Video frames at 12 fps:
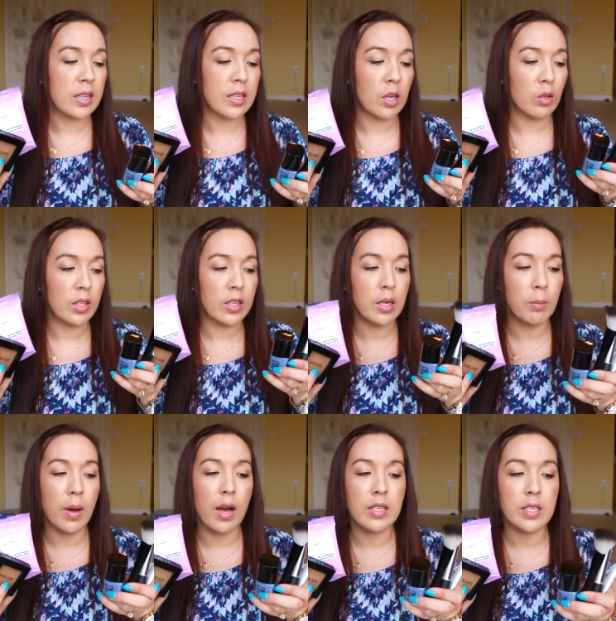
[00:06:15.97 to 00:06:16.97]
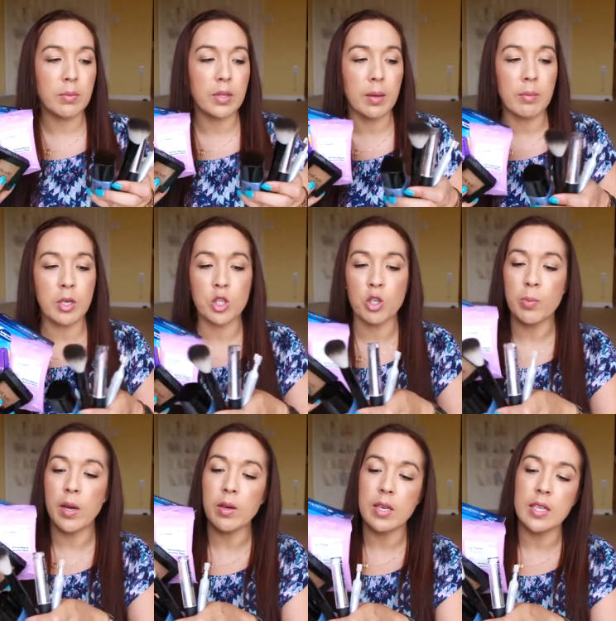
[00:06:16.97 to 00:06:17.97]
The only thing possibly I'm not sure
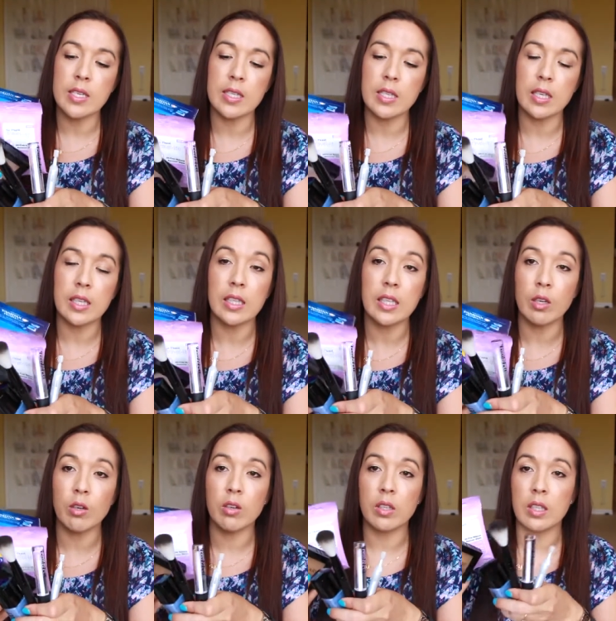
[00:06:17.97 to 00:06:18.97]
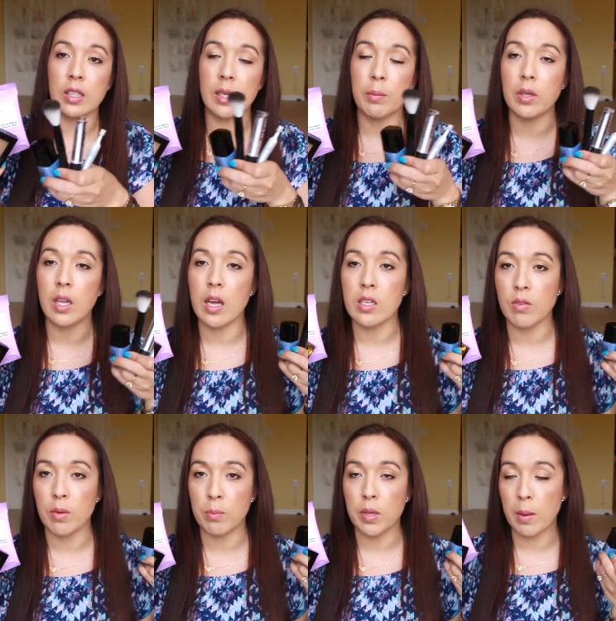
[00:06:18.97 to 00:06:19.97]
about is the clear lip gloss
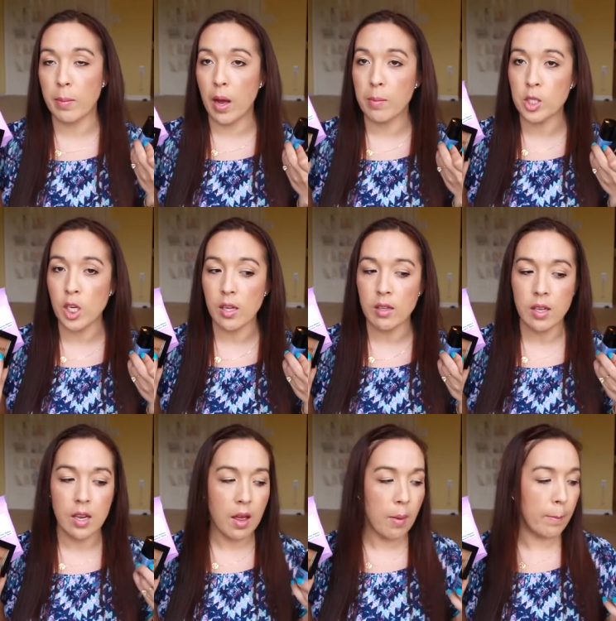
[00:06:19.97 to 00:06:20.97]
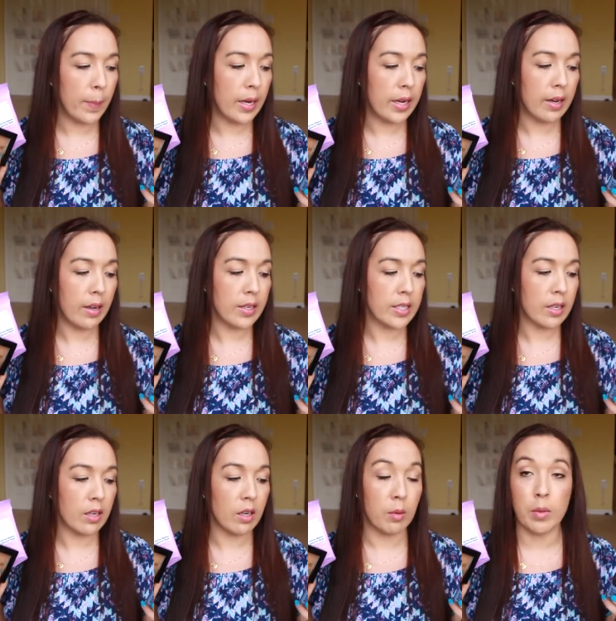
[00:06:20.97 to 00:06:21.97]
from Be A Bombshell, but
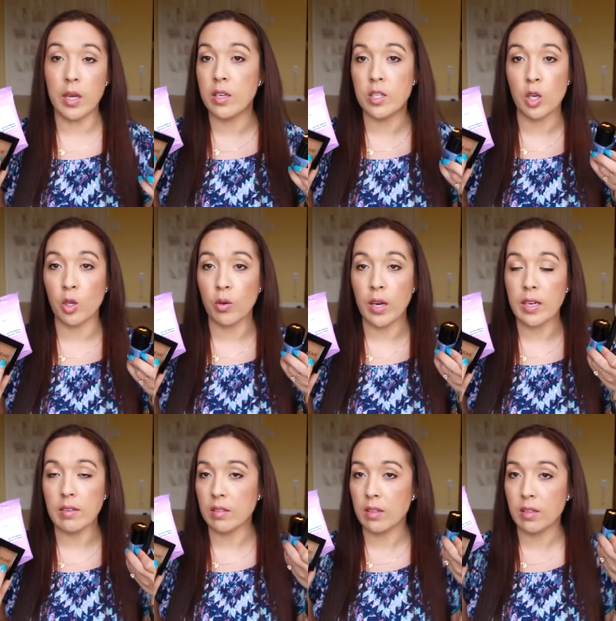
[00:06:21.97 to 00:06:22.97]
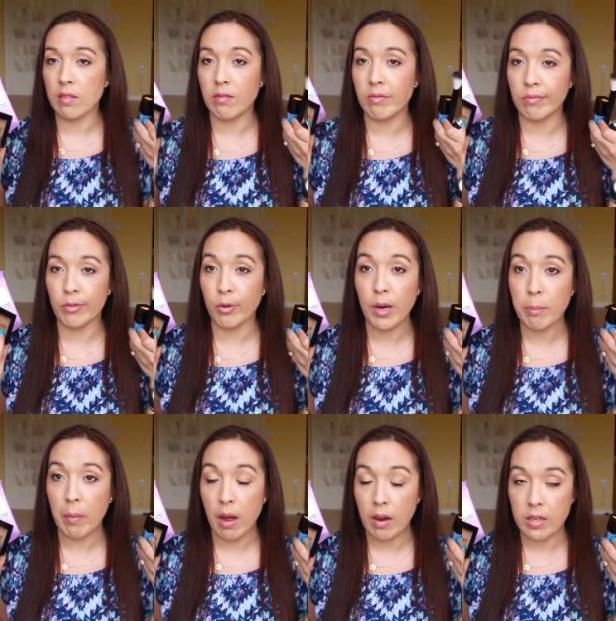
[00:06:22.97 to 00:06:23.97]
um, it's a great,
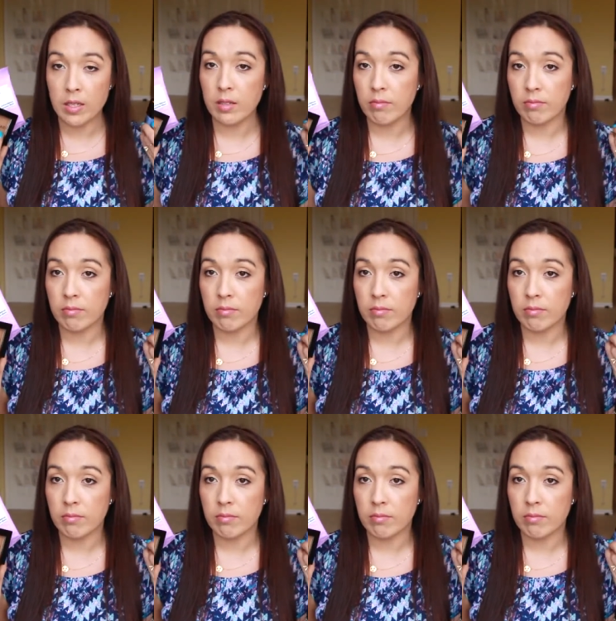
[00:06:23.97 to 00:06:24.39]
great box.